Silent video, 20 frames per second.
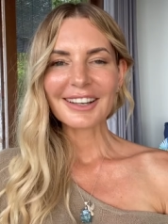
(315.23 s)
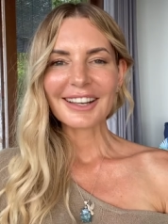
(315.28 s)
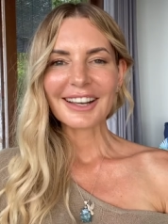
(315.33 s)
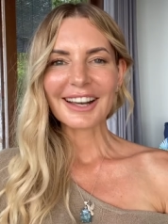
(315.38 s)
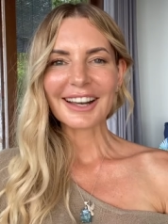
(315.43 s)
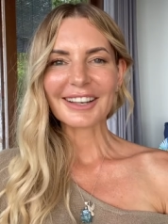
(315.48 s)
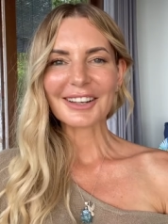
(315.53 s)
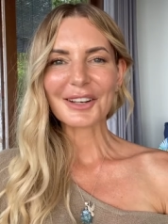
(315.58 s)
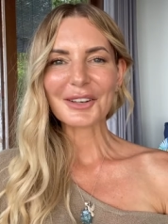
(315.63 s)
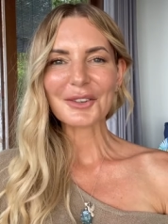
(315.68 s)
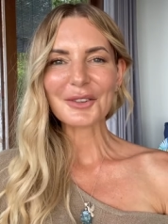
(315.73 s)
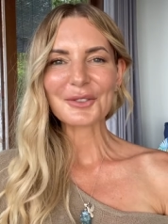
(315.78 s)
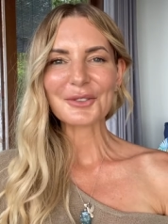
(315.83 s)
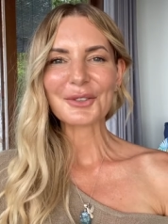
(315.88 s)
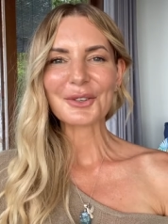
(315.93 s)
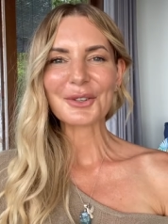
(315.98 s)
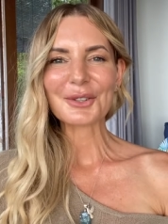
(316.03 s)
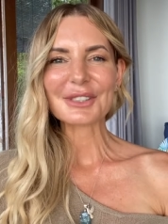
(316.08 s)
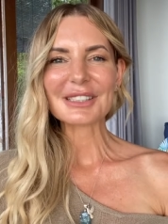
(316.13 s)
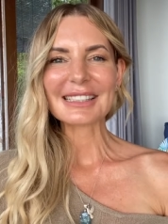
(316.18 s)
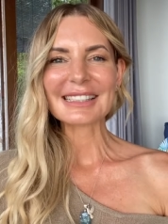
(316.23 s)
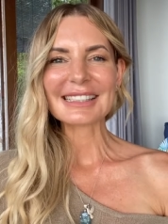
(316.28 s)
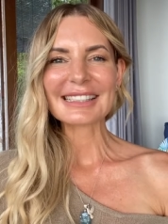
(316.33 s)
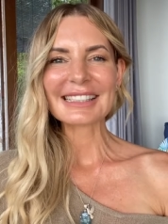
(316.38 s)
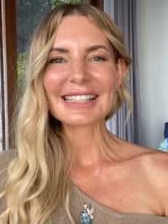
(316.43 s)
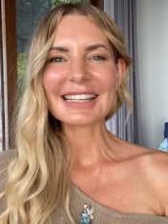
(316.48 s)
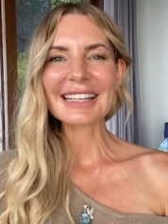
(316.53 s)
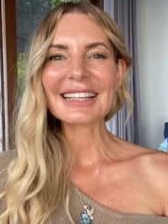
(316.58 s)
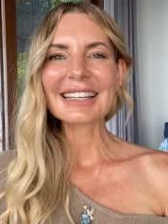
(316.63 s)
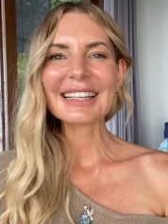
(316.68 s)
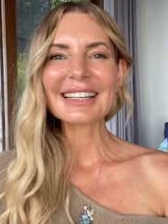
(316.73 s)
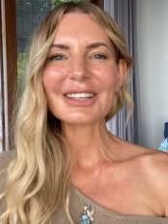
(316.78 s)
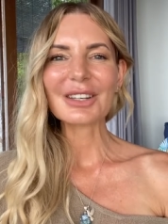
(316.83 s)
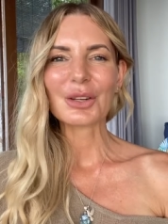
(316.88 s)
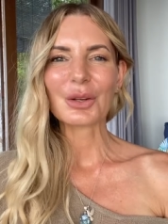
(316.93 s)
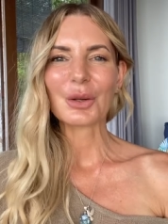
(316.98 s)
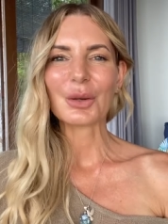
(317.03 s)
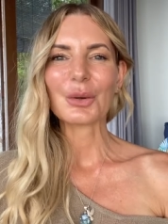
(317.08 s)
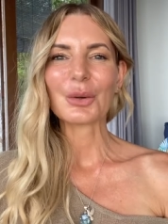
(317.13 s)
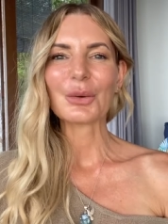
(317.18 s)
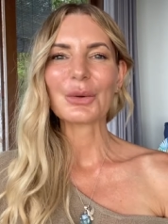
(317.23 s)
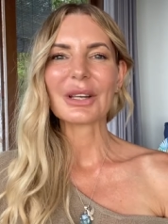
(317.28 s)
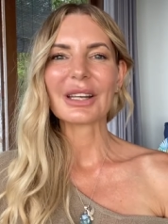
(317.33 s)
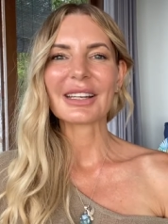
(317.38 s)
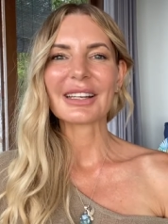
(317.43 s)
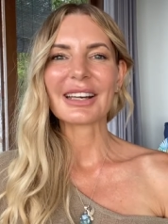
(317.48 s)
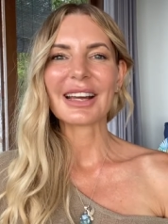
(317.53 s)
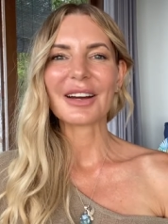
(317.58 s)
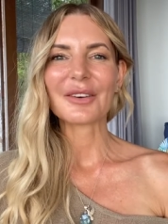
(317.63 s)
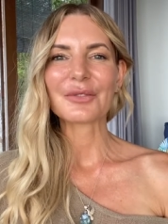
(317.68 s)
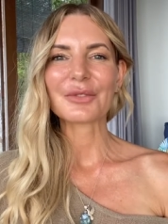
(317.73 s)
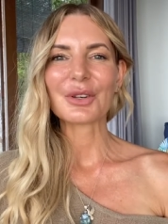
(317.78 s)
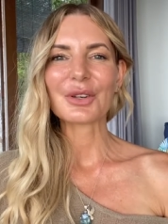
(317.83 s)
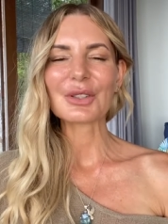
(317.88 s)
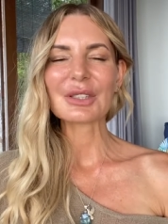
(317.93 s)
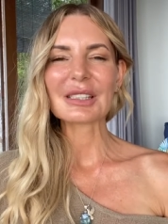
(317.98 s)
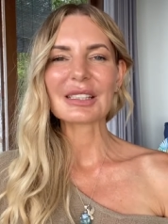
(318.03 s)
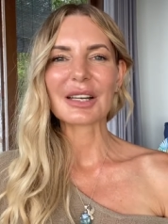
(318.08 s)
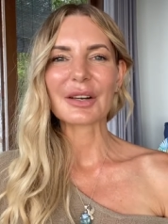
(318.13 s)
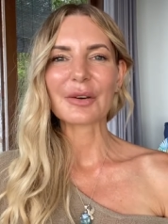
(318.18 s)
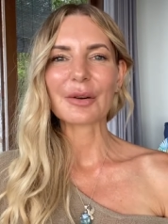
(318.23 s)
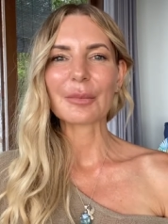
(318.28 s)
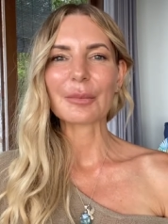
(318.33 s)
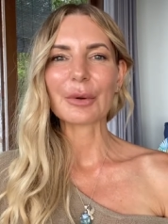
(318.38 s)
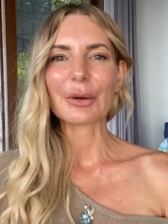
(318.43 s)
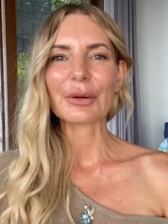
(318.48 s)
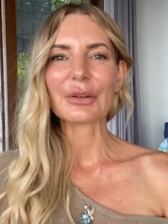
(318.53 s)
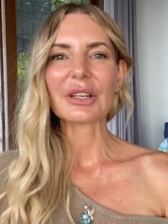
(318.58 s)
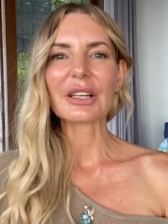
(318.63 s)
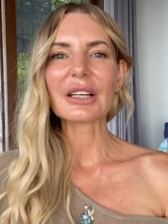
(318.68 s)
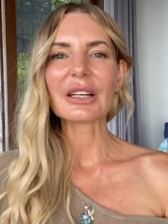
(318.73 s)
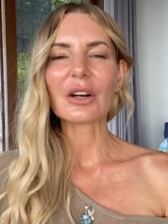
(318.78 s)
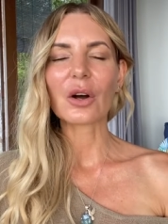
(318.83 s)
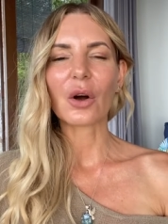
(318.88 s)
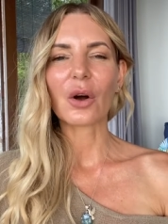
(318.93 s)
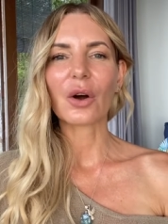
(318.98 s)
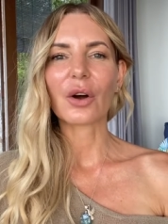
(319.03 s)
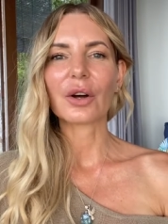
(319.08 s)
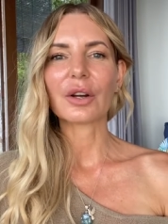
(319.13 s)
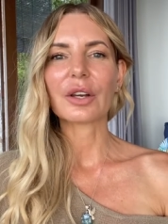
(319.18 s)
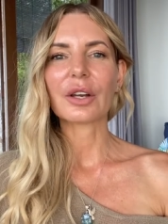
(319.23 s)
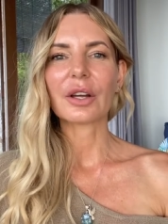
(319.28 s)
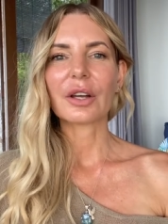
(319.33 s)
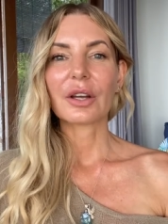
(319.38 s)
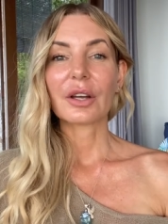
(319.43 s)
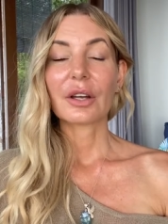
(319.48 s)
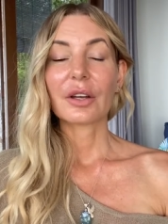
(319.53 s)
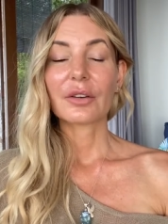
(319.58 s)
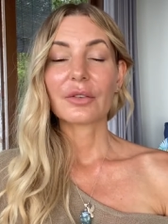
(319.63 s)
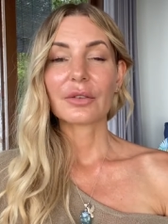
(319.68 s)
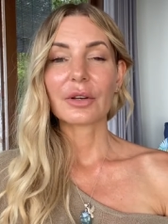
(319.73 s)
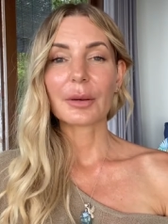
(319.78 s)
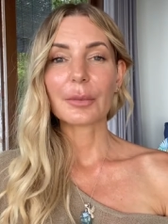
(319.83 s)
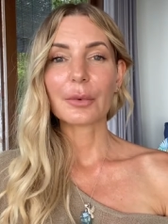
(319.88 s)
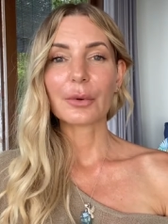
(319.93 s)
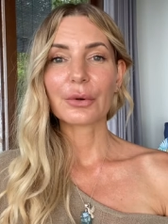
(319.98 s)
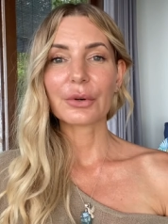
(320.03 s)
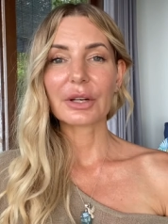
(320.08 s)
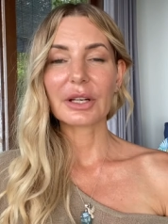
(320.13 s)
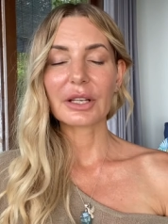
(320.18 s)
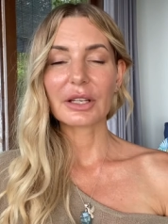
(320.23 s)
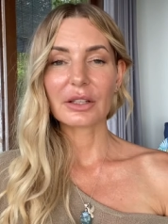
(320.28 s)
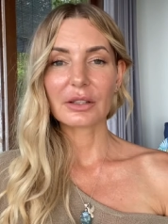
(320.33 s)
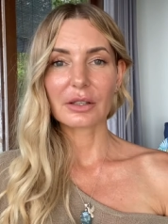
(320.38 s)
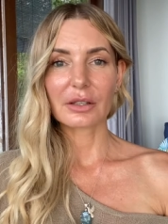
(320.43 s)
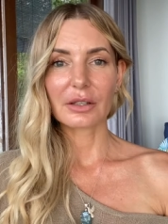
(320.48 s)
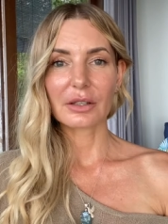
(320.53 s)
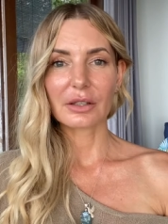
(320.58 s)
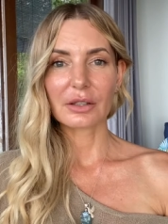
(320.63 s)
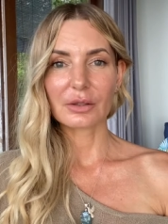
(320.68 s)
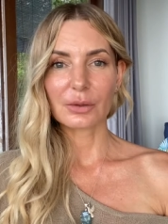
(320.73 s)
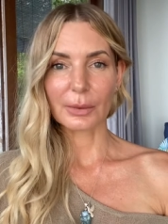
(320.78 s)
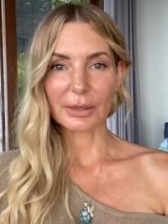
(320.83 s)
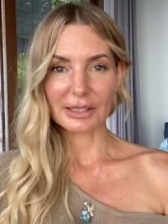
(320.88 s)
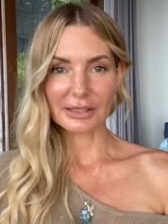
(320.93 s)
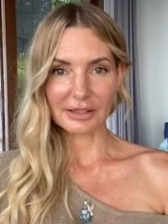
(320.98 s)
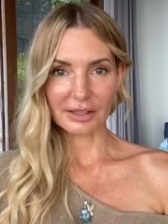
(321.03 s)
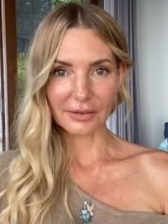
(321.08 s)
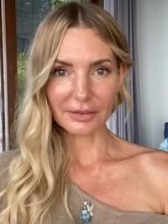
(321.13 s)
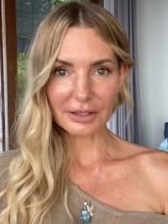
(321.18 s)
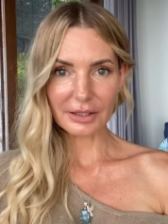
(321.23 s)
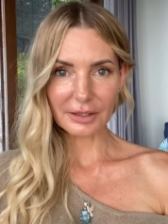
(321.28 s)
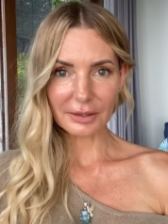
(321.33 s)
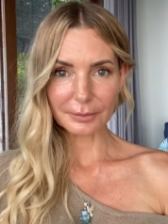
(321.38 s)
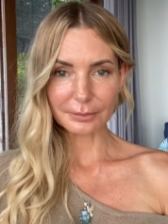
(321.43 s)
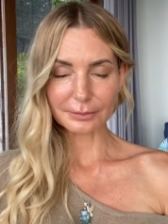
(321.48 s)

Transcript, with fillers: And I look forward to seeing you in our first ceremony on February the 27th.